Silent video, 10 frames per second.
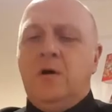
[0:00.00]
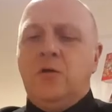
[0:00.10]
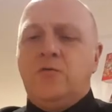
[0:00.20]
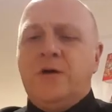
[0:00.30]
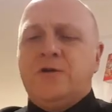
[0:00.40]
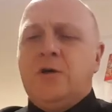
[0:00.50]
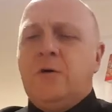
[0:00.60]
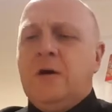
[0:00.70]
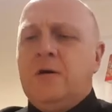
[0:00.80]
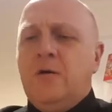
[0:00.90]
the retro
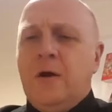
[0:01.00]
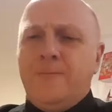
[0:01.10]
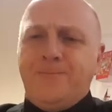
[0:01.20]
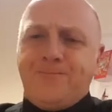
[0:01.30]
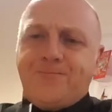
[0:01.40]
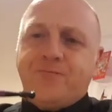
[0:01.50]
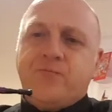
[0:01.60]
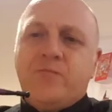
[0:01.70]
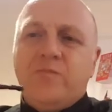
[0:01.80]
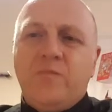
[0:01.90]
hail then,
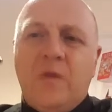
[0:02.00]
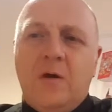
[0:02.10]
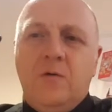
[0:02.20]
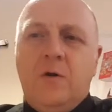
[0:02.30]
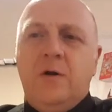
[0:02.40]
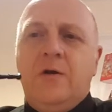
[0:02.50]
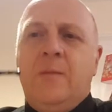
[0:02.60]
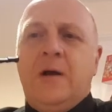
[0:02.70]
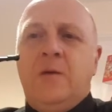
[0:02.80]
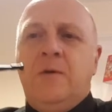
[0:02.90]
right at the
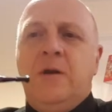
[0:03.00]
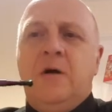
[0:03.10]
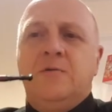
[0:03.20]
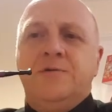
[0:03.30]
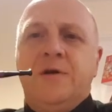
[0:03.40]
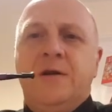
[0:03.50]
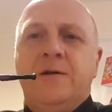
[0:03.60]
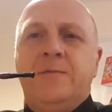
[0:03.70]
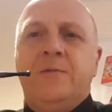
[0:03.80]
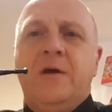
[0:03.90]
back of my nose
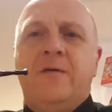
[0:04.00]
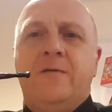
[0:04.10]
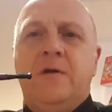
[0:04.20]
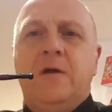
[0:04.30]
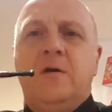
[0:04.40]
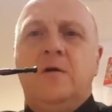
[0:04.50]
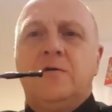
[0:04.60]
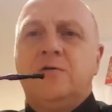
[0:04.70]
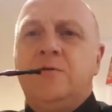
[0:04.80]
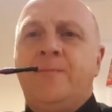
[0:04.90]
then, definitely got
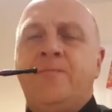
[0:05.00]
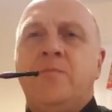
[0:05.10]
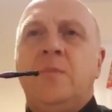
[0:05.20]
some